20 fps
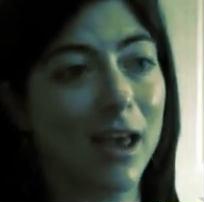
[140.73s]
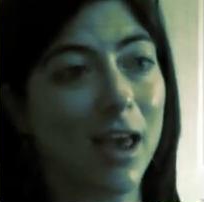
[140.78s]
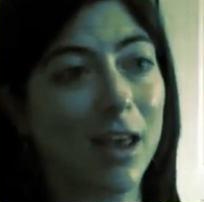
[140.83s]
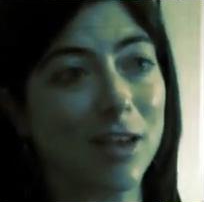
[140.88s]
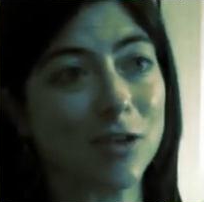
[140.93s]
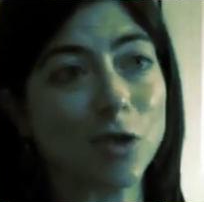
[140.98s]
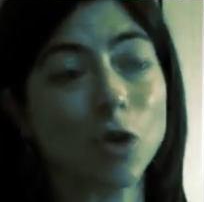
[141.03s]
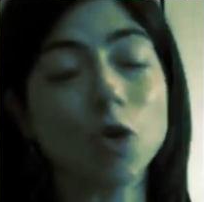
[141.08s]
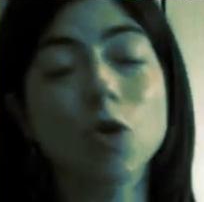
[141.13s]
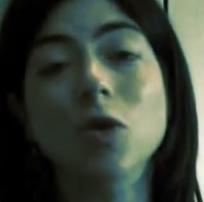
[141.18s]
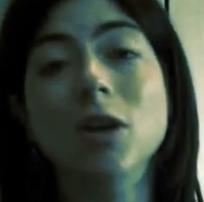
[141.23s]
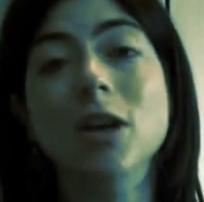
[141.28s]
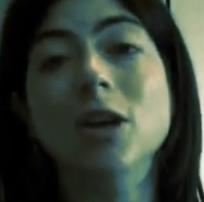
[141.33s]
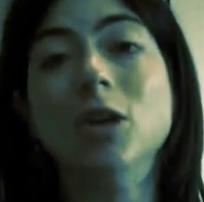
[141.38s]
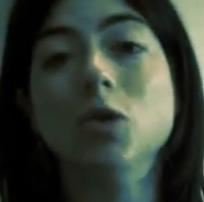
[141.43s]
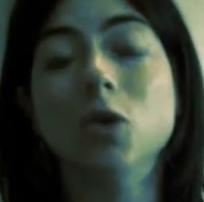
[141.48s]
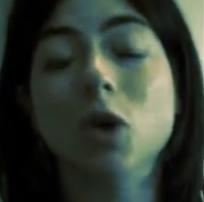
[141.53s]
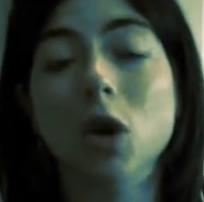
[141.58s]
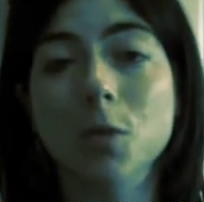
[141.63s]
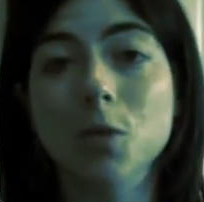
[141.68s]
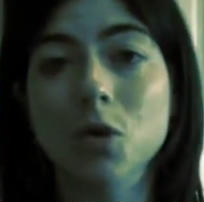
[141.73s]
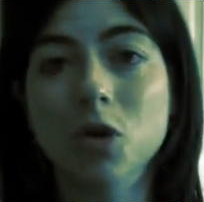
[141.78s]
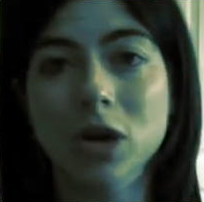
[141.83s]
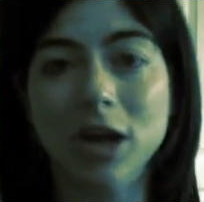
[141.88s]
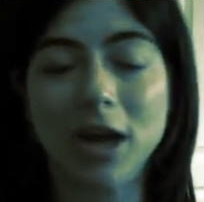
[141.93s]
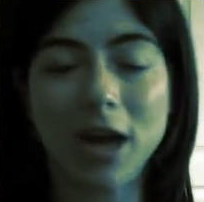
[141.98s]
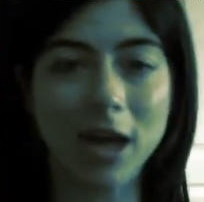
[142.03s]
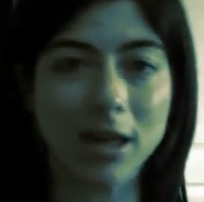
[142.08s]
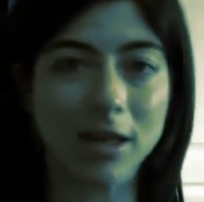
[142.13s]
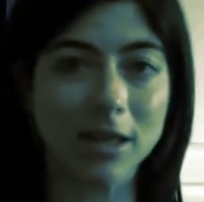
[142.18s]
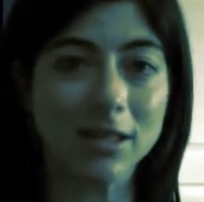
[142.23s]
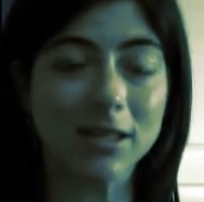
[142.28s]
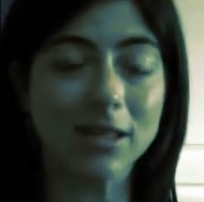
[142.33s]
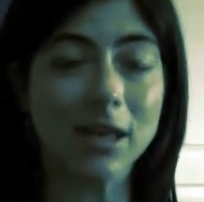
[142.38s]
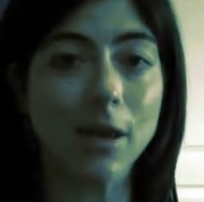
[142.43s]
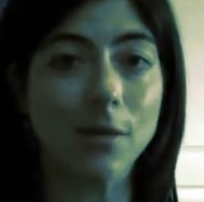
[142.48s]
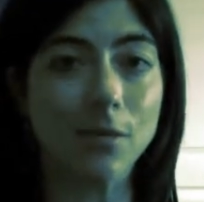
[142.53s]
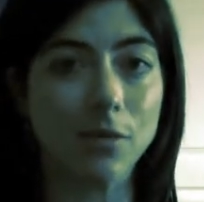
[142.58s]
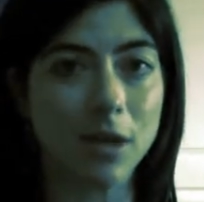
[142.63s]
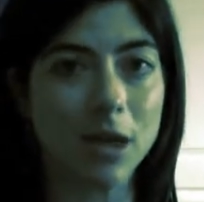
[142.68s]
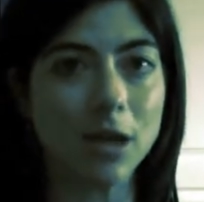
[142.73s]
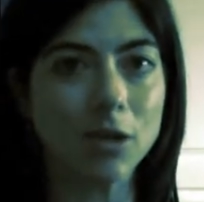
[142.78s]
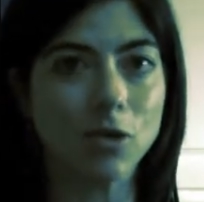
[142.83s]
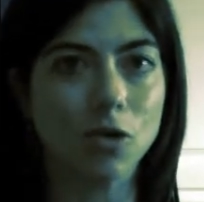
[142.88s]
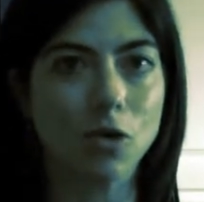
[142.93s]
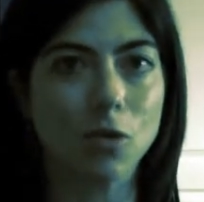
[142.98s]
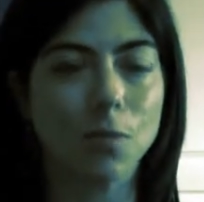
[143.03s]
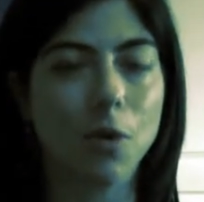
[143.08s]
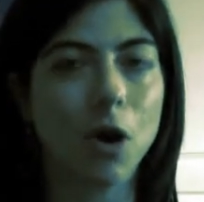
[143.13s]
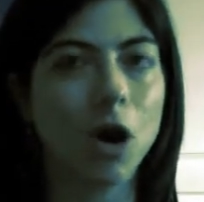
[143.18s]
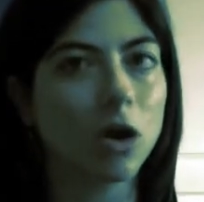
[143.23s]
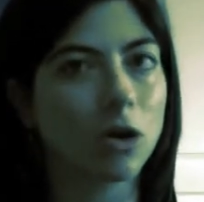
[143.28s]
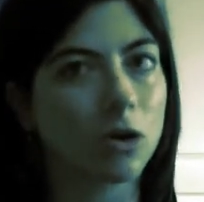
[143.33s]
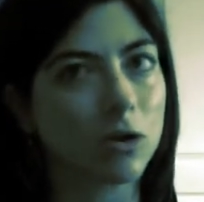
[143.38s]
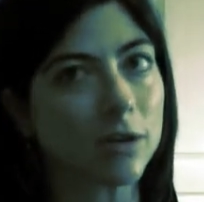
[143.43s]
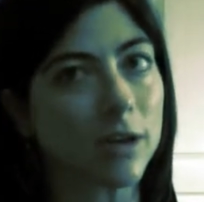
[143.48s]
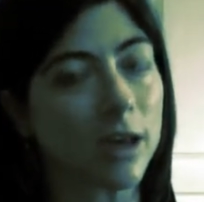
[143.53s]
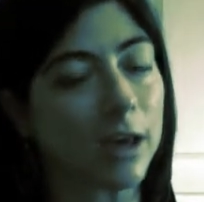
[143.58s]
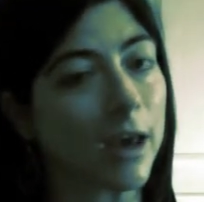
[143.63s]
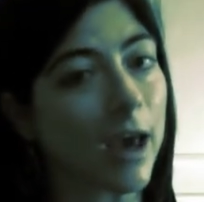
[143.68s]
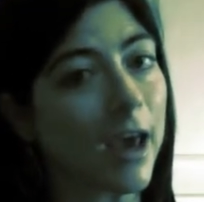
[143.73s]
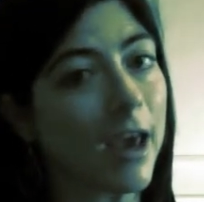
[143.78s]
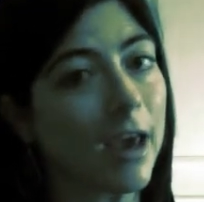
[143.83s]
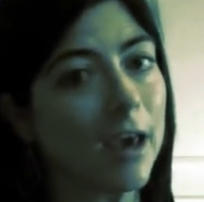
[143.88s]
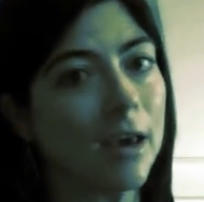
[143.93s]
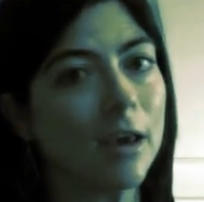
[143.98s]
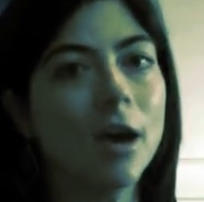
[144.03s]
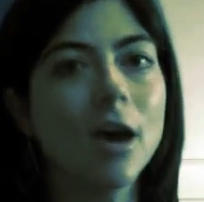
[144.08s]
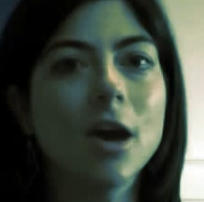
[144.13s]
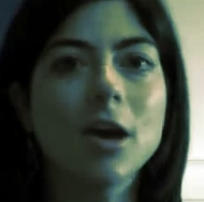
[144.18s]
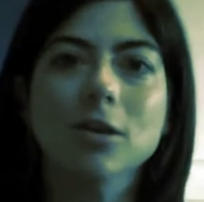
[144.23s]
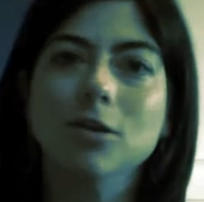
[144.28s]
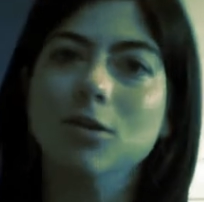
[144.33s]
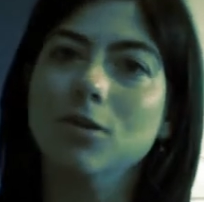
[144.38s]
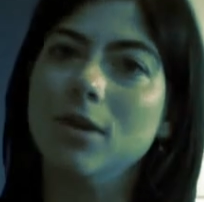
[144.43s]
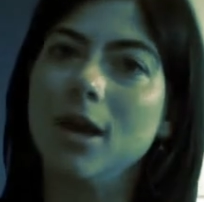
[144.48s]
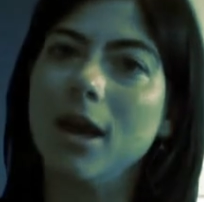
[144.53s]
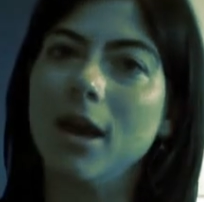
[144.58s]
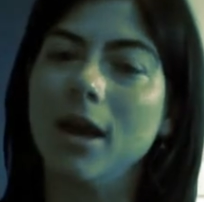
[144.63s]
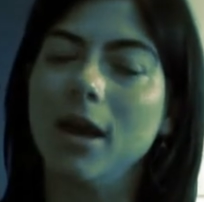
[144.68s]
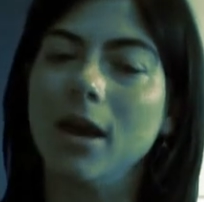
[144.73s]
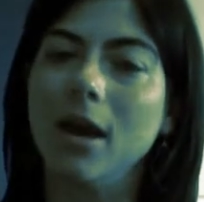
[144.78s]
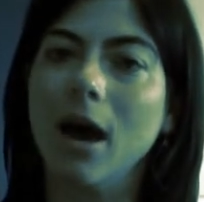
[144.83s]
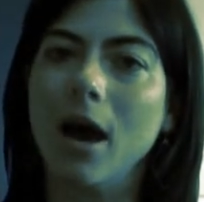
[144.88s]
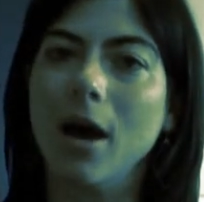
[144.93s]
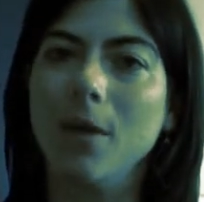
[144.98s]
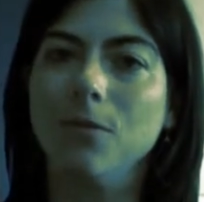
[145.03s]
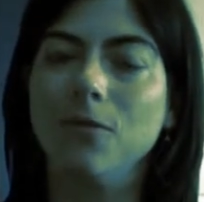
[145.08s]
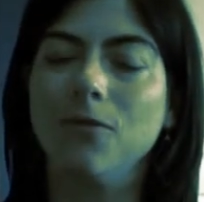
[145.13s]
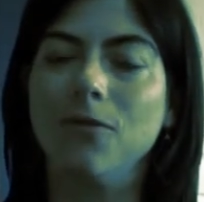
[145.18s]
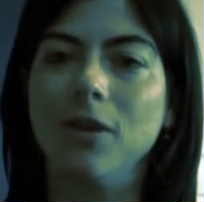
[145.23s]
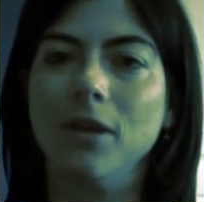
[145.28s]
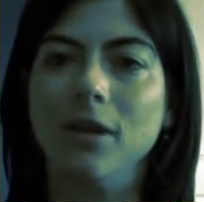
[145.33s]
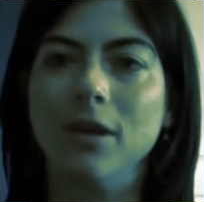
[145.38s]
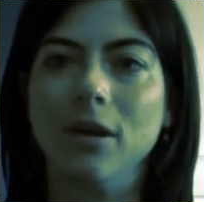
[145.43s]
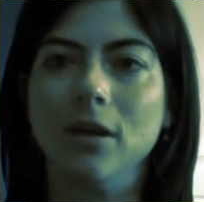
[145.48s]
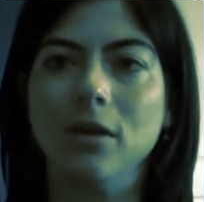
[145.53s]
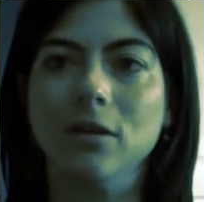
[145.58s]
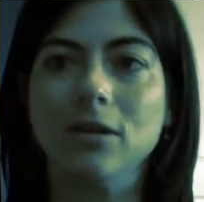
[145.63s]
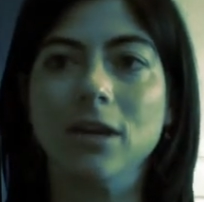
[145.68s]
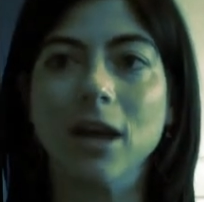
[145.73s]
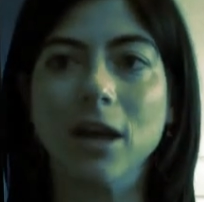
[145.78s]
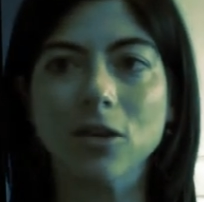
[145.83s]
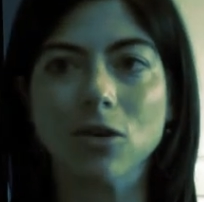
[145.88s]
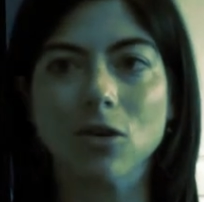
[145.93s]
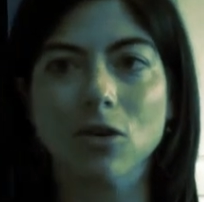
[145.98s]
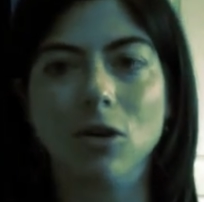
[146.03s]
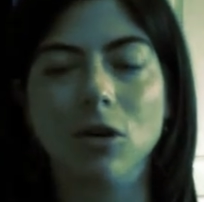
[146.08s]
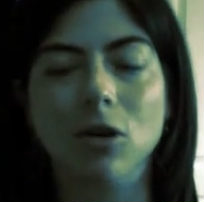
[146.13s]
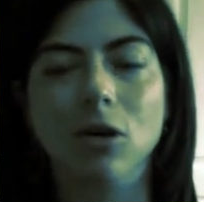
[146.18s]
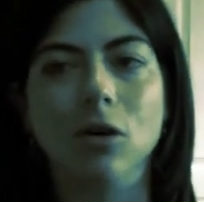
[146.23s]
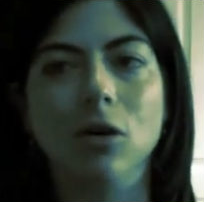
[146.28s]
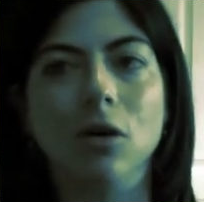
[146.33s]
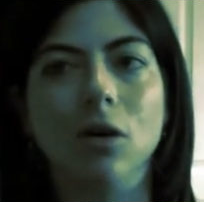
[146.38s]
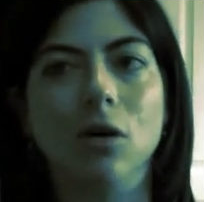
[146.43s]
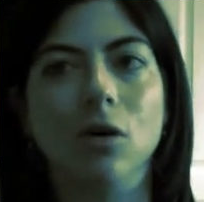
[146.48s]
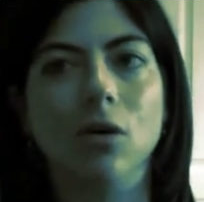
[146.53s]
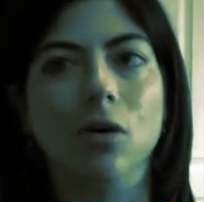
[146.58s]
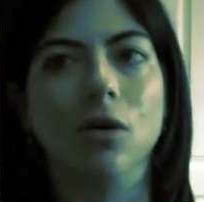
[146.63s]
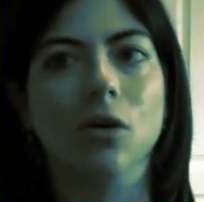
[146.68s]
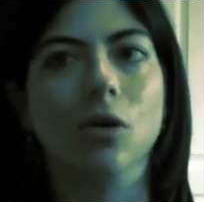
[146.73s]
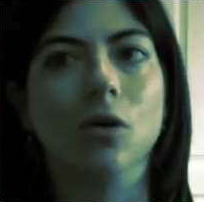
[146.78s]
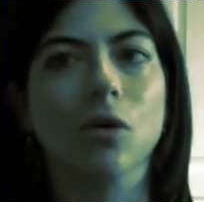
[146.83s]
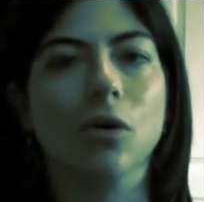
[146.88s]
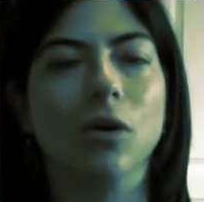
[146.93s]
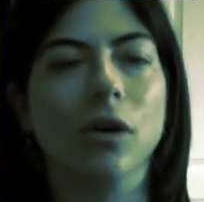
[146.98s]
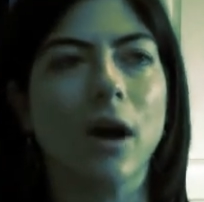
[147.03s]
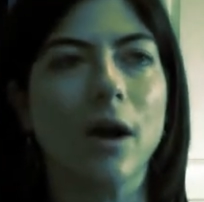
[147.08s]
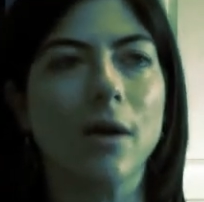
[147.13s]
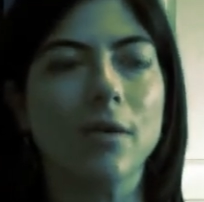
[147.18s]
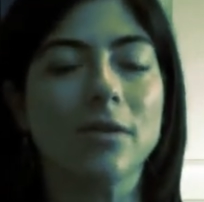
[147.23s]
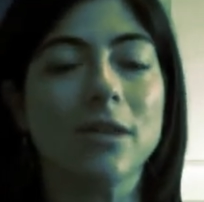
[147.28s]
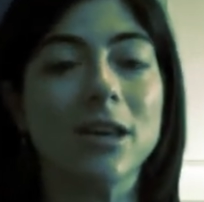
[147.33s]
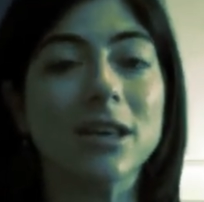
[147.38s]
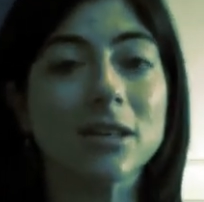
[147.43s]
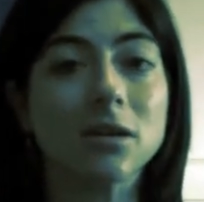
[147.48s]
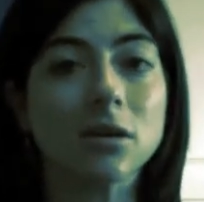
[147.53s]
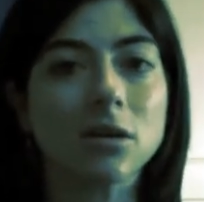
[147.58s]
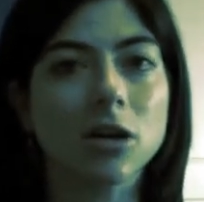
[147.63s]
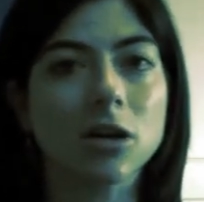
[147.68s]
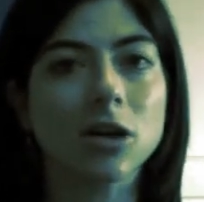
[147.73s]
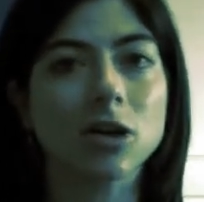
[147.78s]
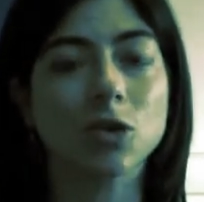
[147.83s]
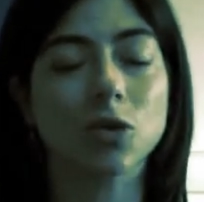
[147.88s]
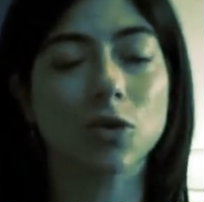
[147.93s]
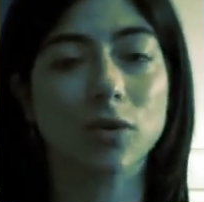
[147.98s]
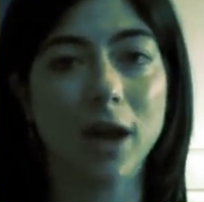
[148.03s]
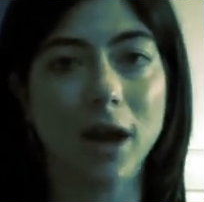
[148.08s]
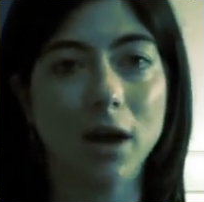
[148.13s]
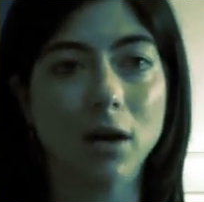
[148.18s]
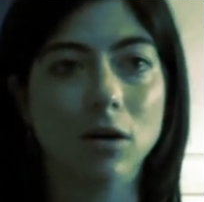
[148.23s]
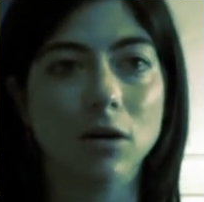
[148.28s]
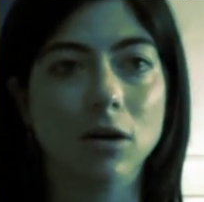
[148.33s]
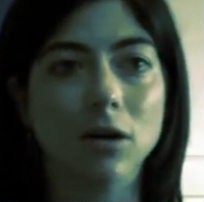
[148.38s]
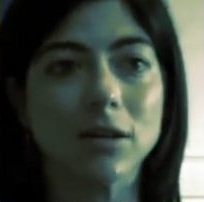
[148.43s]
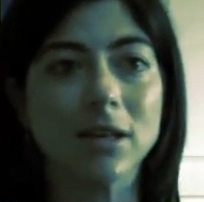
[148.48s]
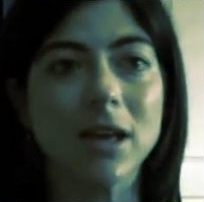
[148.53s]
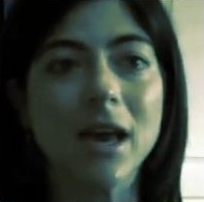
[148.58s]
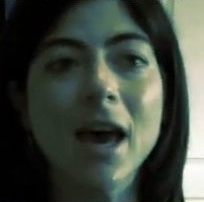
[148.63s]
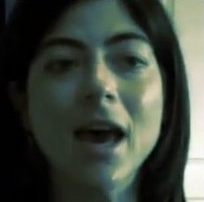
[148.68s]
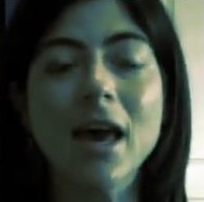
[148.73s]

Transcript: so you need to communicate the same thing to your partners, like, hey, today I'm feeling tender, or this hurts or that hurts,